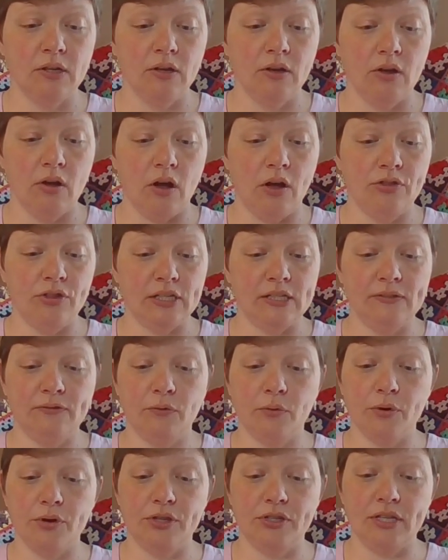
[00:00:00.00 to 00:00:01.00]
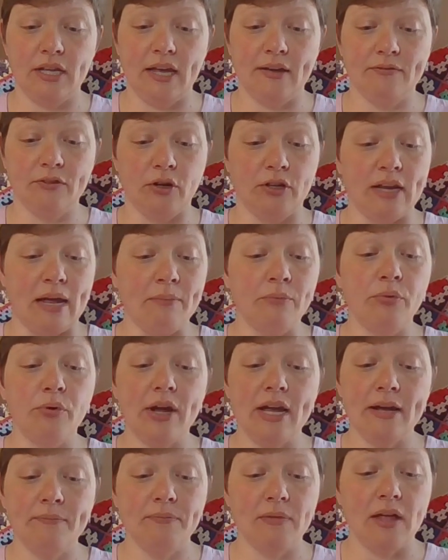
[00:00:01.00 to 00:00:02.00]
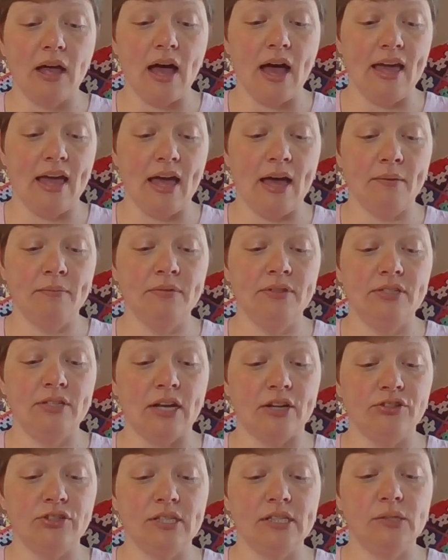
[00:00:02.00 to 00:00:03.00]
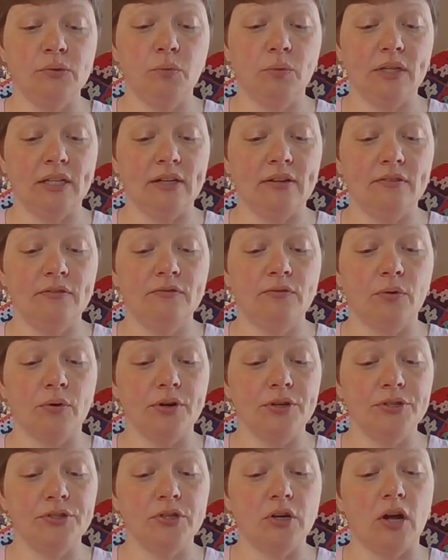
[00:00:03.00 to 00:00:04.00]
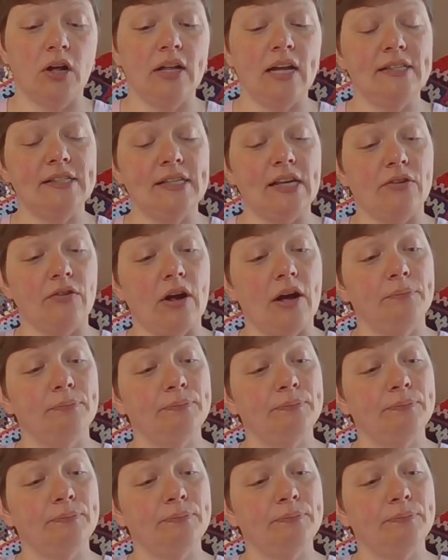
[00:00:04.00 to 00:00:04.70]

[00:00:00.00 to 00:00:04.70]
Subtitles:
On this 4th day of November, I am Duchess Willa Forrestal, etc.